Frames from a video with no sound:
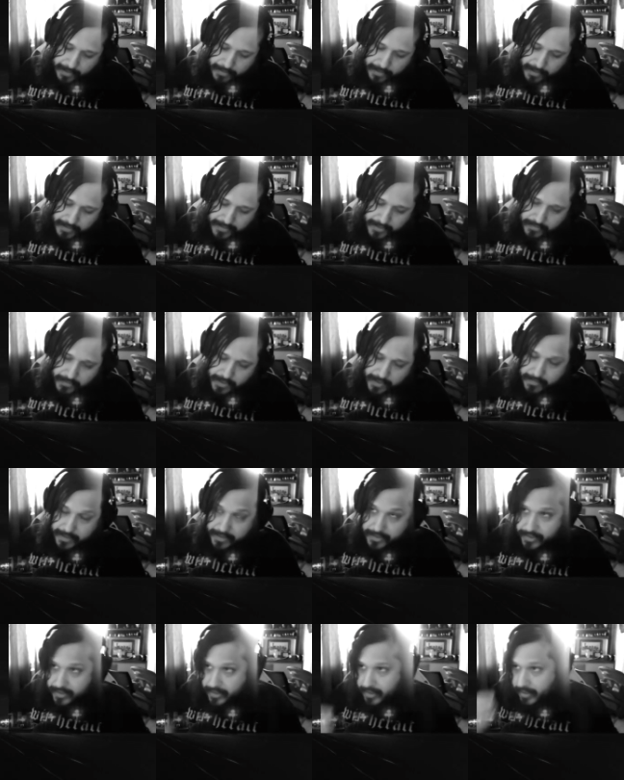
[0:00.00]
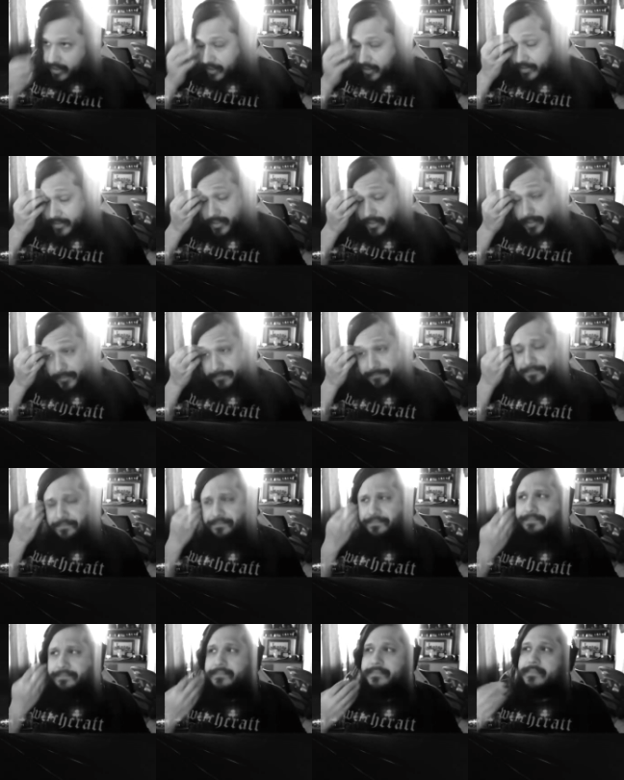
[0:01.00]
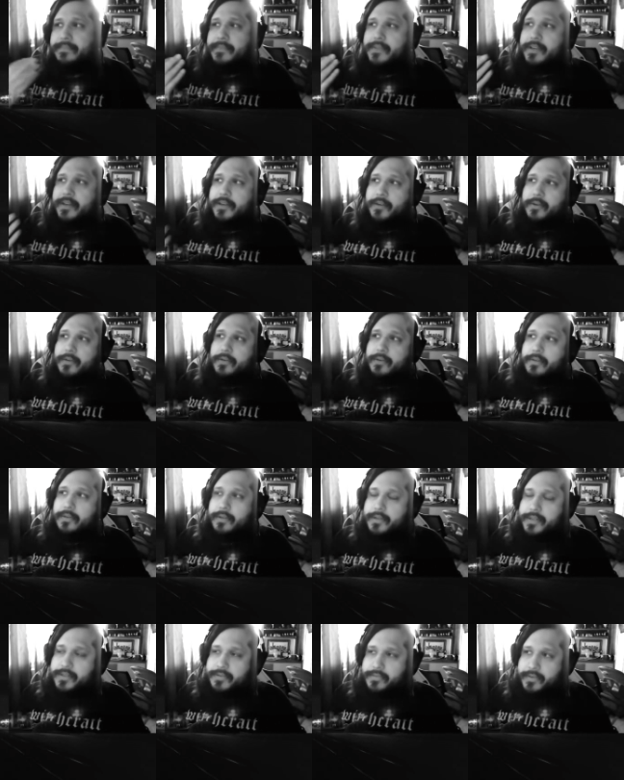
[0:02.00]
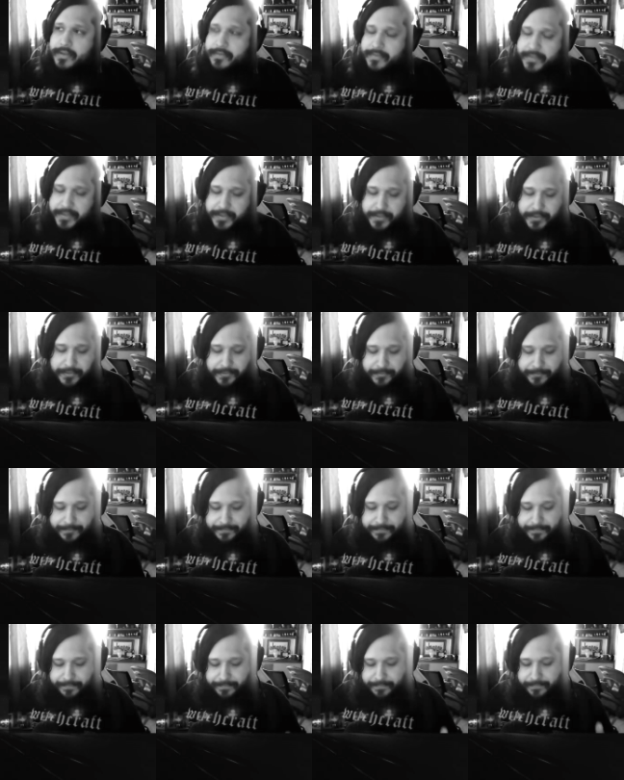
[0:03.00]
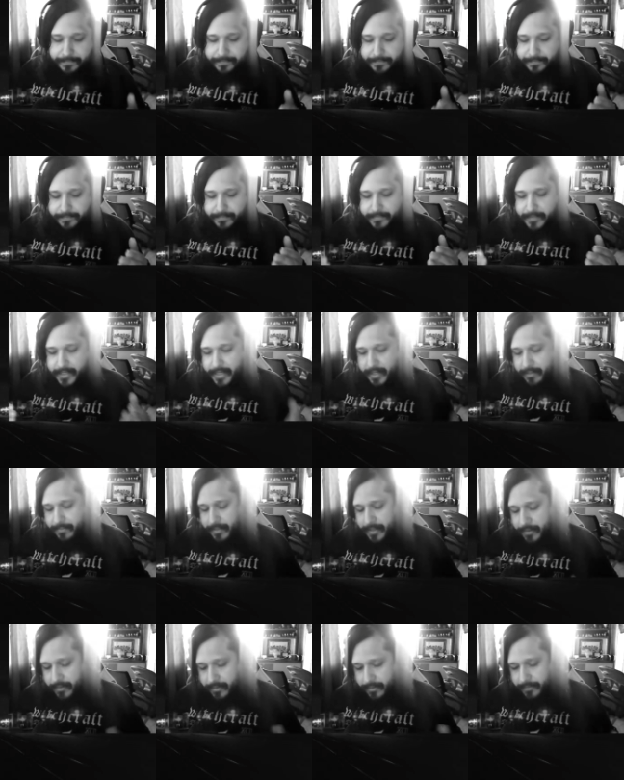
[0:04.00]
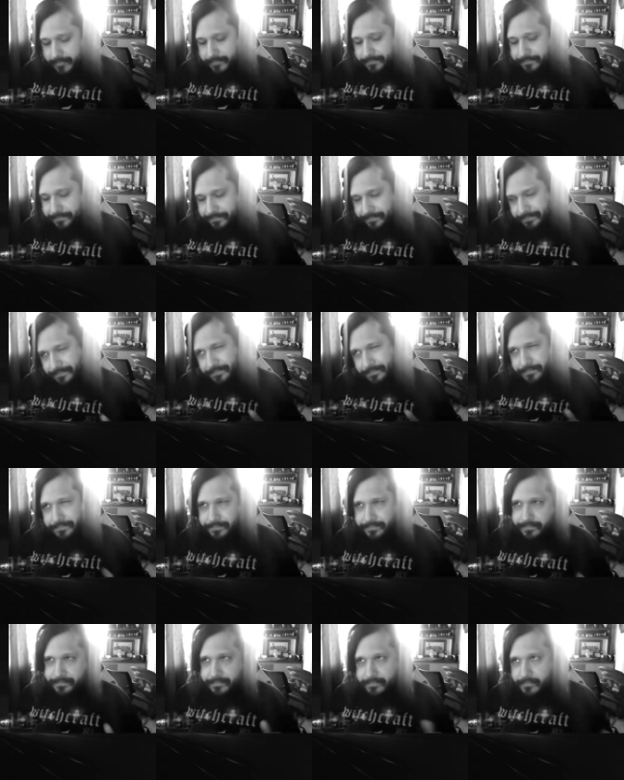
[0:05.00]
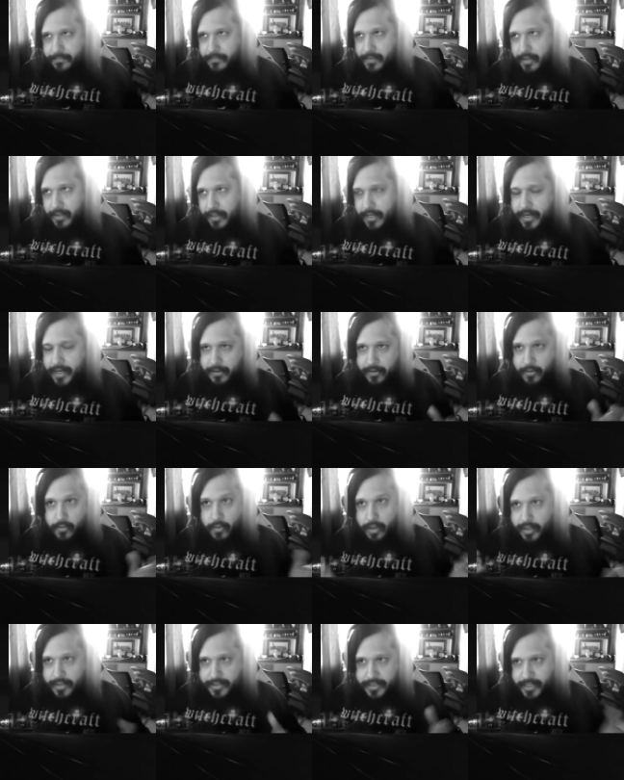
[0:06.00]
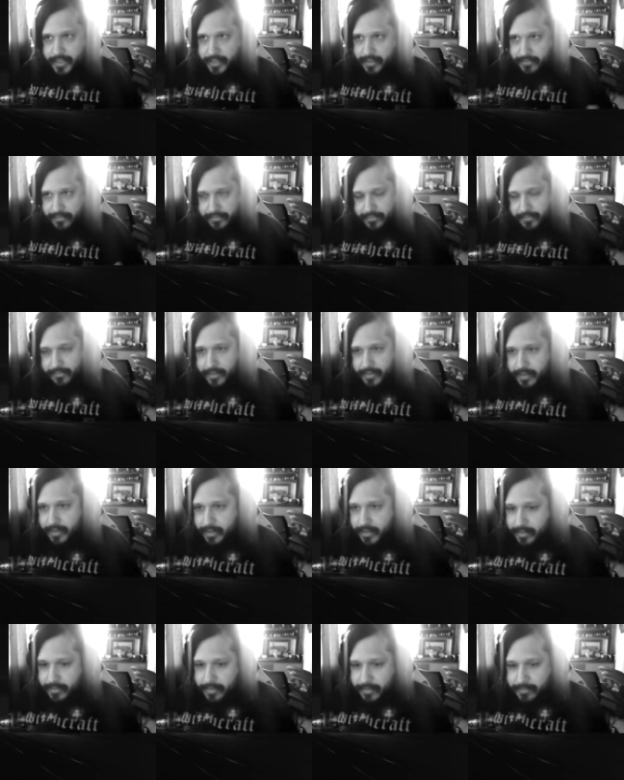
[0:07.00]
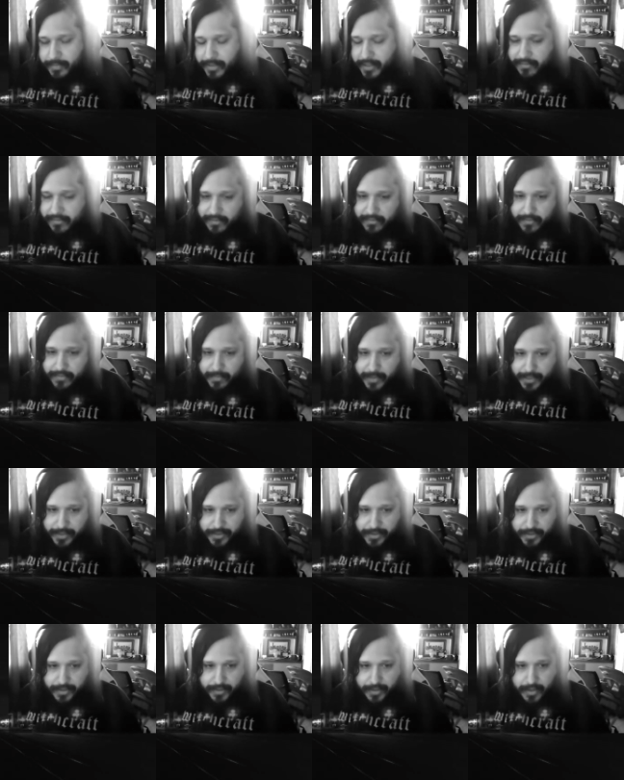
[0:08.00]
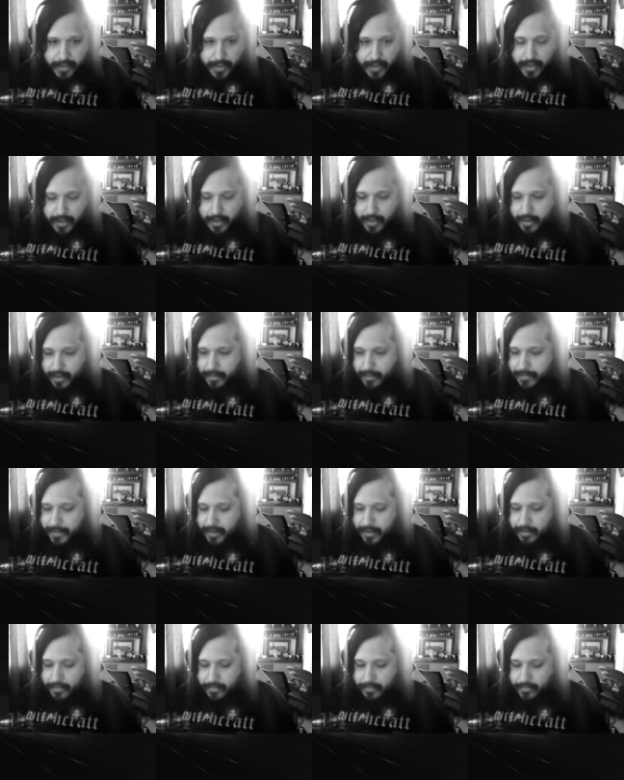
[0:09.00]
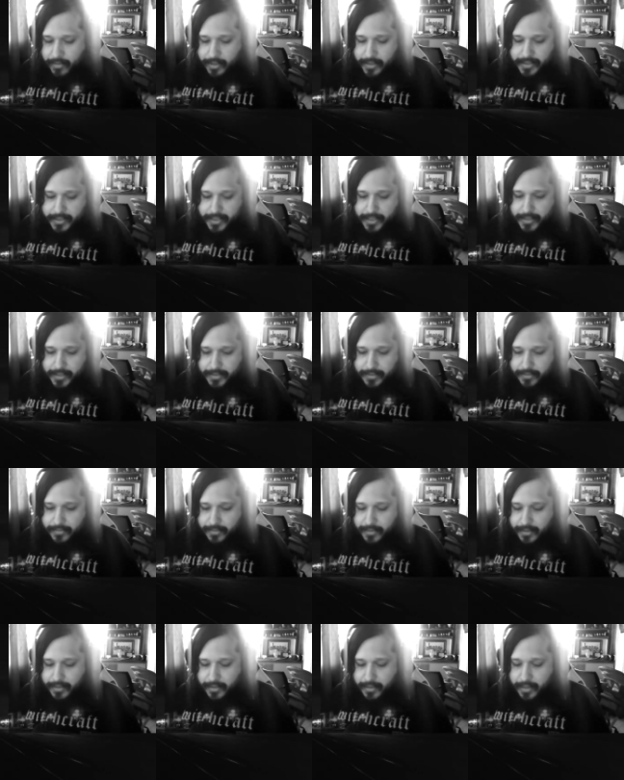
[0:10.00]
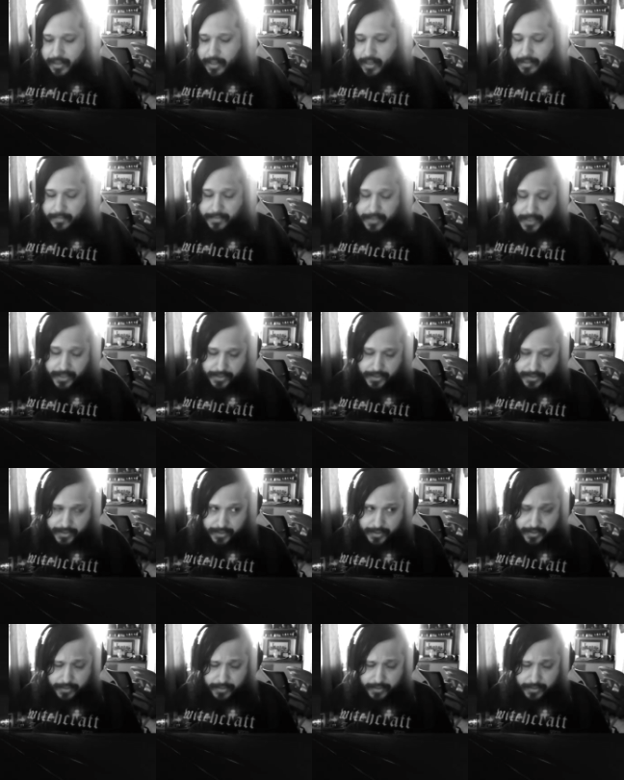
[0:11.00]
I just want to mention ahead of time, the goal is sort of to get a better kind of qualitative uh, bit of information about what schizoid adaptations